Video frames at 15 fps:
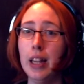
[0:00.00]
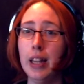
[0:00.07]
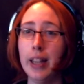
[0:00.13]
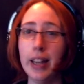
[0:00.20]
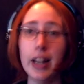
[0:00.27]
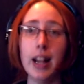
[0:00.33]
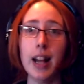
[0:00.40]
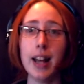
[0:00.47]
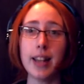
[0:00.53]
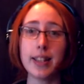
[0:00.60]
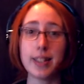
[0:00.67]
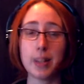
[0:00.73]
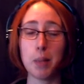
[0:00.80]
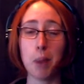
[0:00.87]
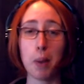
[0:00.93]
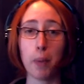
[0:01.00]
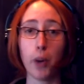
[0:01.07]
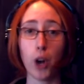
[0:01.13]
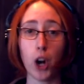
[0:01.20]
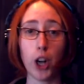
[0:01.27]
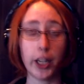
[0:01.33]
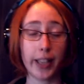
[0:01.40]
in all honesty, my
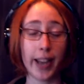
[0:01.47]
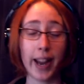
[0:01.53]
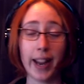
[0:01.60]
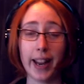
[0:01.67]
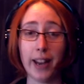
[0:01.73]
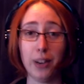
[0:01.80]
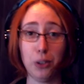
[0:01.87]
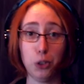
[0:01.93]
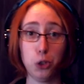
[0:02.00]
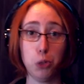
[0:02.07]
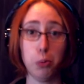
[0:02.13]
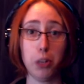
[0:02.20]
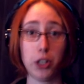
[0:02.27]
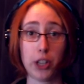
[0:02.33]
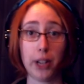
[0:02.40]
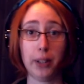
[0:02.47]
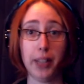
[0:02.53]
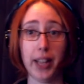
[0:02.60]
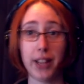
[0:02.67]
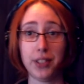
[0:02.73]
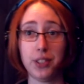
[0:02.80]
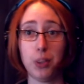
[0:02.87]
poor heart can't handle too much
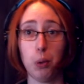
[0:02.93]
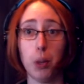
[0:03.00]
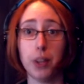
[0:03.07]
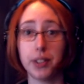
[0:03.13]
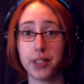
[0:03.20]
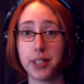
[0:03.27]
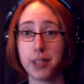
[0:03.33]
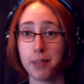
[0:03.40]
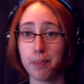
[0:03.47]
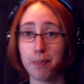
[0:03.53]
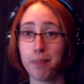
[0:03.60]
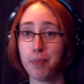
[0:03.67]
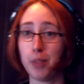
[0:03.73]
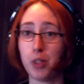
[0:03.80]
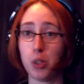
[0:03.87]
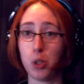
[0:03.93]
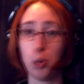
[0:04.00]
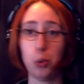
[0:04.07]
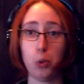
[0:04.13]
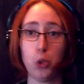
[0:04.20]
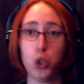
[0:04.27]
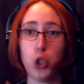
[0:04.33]
Outlast at once. So
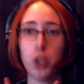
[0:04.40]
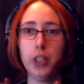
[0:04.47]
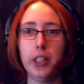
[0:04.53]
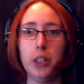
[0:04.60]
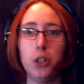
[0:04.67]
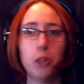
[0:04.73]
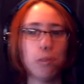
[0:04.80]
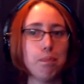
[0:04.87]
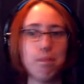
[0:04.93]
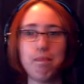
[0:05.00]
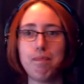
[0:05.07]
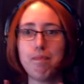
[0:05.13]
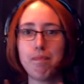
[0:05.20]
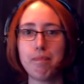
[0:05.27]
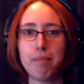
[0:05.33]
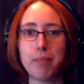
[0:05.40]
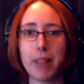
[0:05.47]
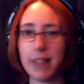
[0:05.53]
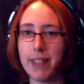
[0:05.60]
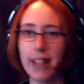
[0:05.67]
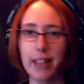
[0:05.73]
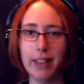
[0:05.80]
those short little,
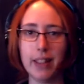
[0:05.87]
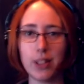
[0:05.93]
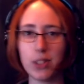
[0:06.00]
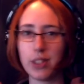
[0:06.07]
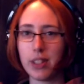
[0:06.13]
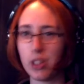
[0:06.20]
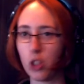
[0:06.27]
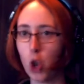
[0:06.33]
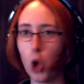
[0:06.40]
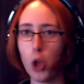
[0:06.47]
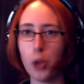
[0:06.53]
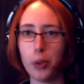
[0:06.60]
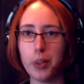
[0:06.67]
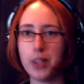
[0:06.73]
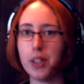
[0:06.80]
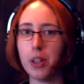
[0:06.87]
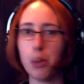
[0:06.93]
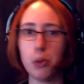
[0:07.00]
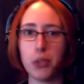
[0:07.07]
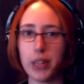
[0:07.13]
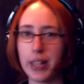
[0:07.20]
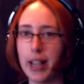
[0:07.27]
that's it. That's all there is to
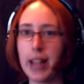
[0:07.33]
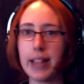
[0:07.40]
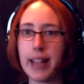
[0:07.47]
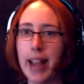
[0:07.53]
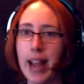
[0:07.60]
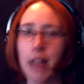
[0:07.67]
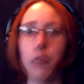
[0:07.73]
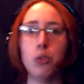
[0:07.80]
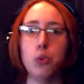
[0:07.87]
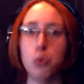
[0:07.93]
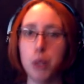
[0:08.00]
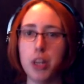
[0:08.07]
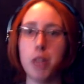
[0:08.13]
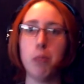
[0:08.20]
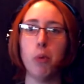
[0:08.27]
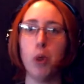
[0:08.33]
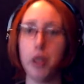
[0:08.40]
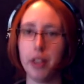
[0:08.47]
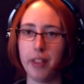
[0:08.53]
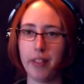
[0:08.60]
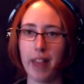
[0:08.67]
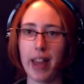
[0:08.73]
those. I can't do any more
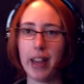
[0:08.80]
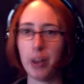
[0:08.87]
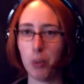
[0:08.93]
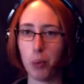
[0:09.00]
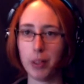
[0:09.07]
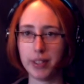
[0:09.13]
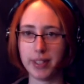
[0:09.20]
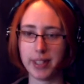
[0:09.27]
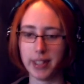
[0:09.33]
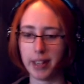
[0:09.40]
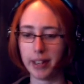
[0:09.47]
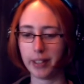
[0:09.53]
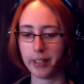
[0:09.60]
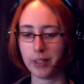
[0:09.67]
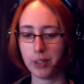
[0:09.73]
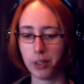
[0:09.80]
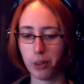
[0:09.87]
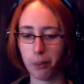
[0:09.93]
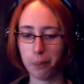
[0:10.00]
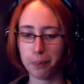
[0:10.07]
than that in one sitting, so